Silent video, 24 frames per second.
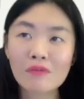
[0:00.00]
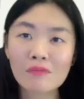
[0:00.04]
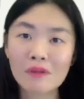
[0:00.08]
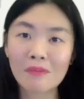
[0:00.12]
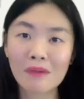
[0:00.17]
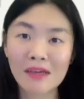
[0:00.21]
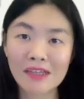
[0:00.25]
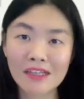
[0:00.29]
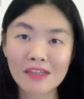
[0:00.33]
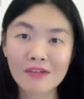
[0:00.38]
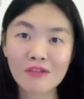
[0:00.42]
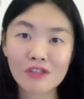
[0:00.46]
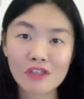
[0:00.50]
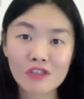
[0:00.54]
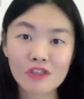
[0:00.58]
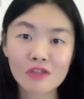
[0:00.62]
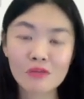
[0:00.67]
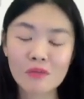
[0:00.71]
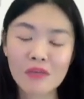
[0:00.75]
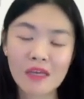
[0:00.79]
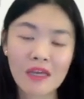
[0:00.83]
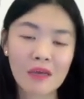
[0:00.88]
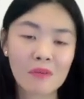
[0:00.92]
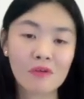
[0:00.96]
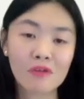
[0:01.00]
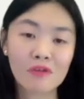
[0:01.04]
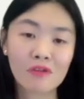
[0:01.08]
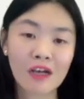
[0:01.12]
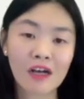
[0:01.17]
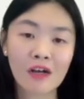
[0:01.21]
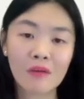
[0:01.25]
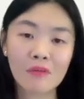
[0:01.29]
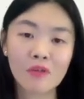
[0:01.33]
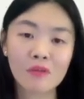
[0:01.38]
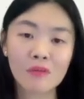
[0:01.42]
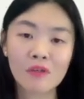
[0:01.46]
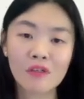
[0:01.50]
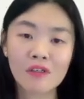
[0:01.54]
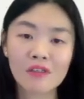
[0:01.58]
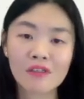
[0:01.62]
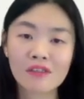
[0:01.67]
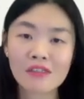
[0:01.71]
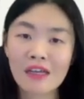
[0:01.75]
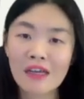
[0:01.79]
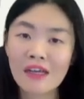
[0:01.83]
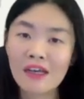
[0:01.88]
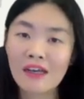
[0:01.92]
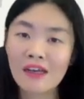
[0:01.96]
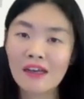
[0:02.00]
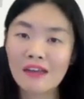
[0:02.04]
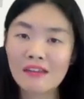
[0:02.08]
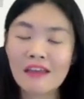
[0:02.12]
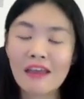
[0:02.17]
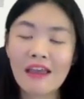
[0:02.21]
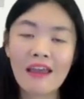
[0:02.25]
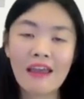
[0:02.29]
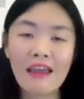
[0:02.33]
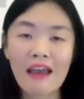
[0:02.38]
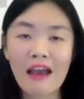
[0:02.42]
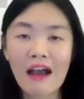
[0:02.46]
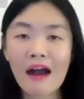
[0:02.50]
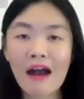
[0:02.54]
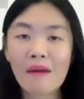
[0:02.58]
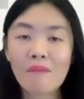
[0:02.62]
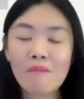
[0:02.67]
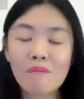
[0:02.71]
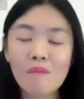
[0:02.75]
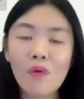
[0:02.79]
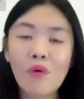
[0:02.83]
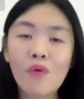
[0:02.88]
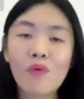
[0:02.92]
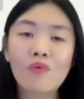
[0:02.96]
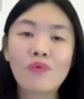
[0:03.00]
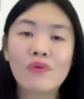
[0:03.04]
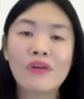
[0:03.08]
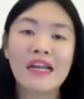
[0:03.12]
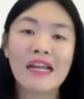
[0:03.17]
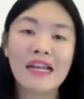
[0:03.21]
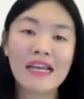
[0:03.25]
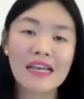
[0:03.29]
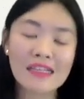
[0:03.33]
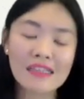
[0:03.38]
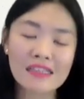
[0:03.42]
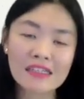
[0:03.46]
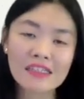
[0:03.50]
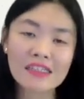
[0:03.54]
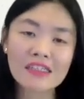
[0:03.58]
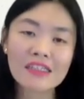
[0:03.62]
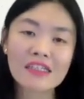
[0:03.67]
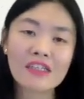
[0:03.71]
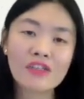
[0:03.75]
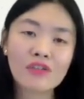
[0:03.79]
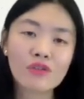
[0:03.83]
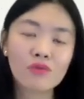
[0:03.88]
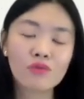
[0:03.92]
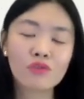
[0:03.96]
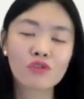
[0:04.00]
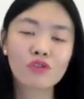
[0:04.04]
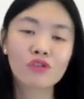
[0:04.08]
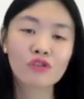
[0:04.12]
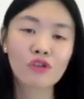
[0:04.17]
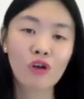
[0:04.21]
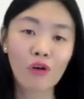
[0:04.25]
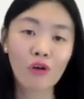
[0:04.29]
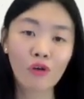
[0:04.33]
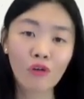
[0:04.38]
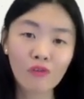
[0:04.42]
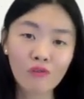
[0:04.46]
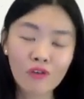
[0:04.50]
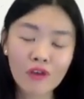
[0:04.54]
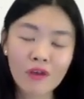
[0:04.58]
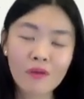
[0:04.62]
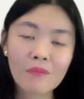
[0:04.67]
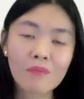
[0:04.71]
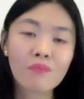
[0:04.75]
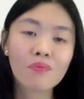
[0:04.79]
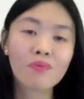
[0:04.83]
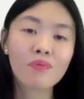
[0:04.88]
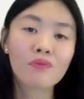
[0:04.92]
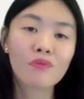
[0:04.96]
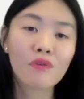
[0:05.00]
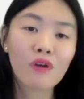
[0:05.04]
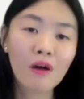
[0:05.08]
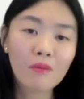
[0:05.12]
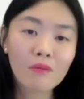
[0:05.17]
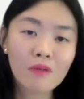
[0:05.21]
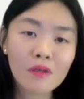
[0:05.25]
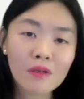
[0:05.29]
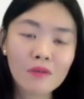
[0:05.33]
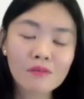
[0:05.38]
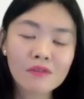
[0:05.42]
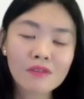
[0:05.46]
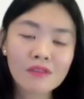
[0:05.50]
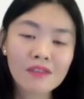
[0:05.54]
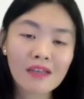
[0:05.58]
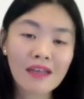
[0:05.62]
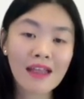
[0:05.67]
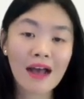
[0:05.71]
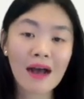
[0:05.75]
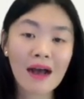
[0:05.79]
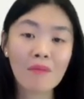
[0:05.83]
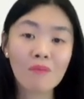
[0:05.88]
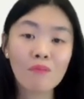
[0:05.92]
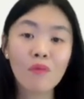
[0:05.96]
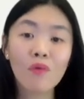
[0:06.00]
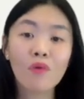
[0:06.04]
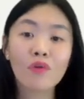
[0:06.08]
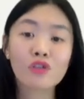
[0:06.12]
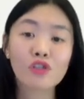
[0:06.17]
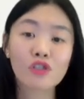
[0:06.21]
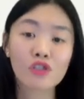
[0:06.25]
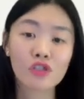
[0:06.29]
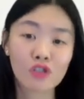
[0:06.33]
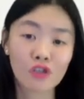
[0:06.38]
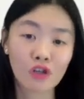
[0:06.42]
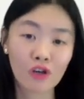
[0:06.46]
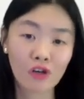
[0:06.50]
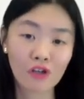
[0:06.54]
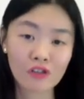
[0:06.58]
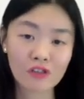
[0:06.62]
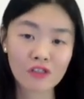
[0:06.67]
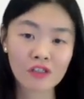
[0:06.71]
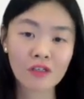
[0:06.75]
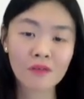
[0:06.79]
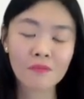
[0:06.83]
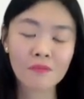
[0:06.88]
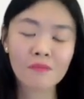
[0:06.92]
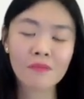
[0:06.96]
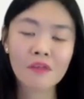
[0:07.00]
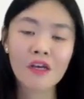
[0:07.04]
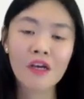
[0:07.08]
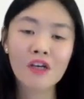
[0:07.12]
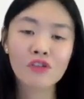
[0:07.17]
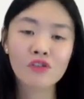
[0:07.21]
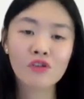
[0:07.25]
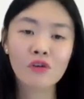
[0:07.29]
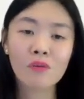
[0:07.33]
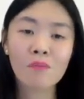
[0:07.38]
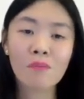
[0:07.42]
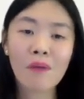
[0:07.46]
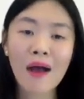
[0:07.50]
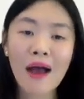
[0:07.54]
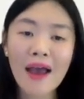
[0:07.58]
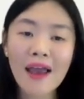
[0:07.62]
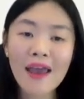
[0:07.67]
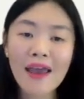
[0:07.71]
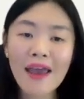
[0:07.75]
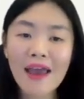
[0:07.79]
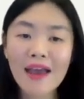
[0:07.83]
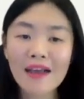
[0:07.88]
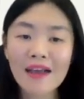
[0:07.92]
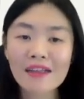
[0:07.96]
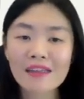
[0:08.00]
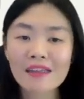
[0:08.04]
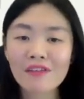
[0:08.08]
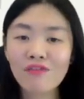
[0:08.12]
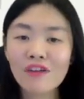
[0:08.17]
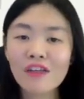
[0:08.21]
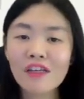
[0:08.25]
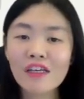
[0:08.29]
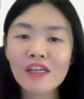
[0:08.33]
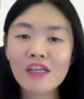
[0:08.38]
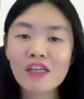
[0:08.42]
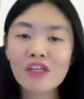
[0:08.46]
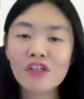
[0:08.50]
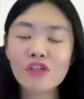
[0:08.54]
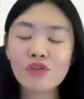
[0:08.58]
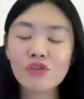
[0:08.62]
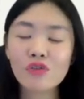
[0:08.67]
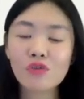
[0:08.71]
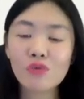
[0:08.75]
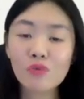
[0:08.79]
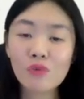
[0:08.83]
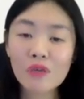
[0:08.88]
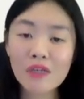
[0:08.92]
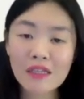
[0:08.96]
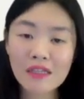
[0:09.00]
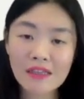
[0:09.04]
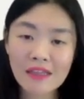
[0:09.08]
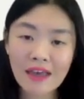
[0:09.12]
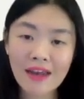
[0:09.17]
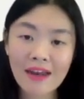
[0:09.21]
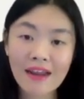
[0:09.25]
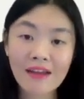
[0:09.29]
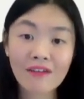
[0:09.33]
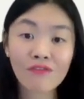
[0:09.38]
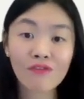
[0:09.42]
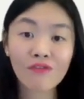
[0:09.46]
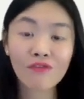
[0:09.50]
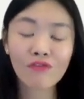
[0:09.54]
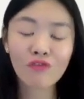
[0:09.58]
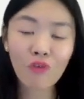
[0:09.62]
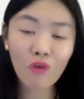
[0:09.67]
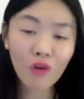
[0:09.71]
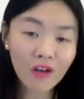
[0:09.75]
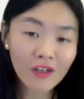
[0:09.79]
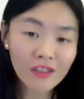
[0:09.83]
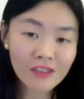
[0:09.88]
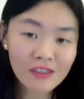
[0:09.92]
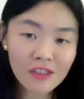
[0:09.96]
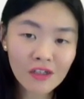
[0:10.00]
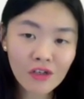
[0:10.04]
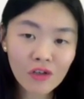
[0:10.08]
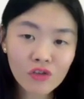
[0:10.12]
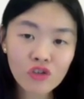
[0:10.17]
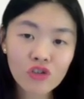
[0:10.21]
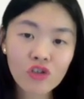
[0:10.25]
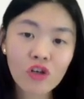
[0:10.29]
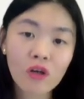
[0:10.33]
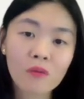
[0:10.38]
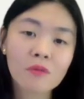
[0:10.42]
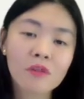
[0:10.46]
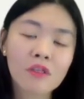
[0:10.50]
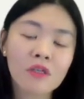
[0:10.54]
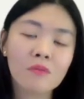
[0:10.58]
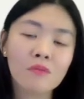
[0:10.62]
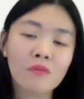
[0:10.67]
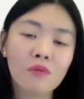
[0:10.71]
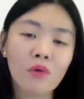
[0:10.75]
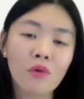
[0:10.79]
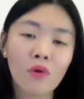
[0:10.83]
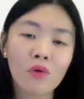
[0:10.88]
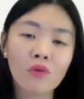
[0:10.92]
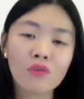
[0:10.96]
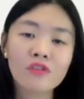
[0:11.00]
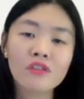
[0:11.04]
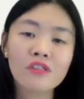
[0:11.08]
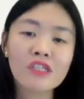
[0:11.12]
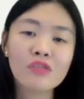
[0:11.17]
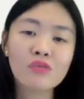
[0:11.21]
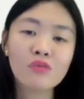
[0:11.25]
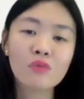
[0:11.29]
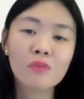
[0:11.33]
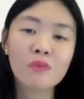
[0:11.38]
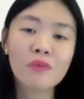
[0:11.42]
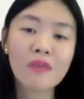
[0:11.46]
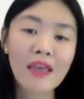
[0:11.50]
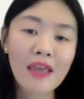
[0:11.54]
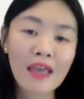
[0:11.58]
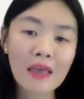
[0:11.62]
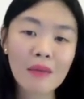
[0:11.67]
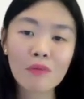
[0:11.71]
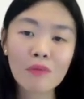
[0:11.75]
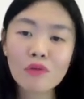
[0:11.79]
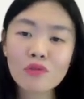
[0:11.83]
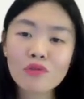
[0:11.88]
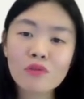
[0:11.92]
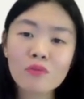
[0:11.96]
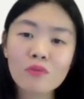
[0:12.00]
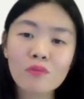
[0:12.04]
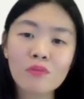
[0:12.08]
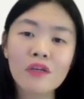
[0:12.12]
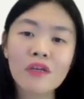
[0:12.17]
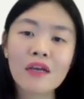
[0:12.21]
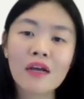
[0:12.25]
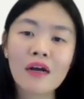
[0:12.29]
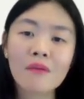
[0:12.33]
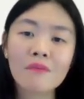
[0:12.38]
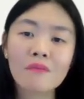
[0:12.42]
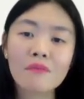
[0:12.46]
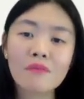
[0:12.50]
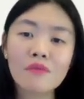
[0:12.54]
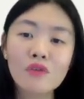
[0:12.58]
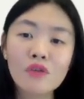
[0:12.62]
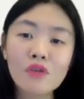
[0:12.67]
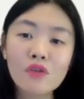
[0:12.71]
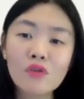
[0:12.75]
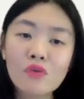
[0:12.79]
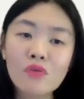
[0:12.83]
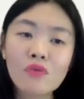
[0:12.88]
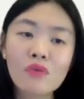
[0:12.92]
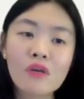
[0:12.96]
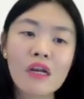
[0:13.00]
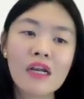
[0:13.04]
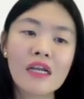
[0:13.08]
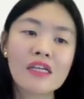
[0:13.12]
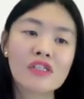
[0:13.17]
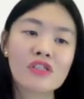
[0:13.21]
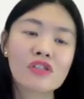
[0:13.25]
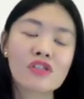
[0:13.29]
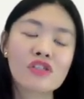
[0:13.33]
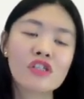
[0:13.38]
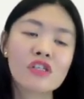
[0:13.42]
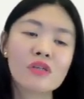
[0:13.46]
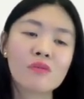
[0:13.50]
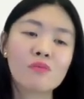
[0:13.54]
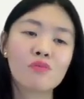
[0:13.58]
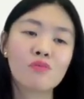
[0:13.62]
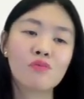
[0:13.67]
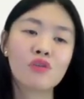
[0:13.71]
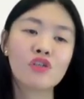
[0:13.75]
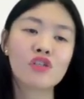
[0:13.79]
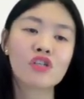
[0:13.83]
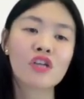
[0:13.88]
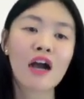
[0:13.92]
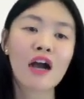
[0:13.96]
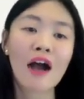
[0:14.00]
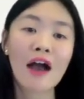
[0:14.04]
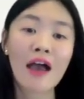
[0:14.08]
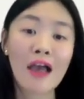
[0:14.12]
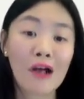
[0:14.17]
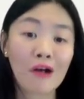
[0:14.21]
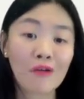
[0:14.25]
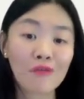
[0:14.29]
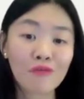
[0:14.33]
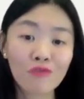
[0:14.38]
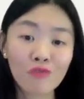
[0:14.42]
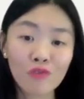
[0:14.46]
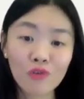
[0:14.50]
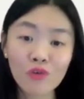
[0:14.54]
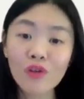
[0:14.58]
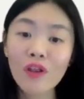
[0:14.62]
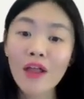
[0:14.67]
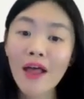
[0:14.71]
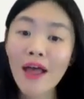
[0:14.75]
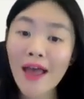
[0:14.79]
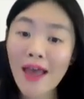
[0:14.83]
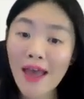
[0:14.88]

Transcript: the monkey virtue will be able to help you, because they are more related into solving problems that are more short-term. So by actively doing that and focusing on short-term goals, this will be able to bring up new relationships which are helpful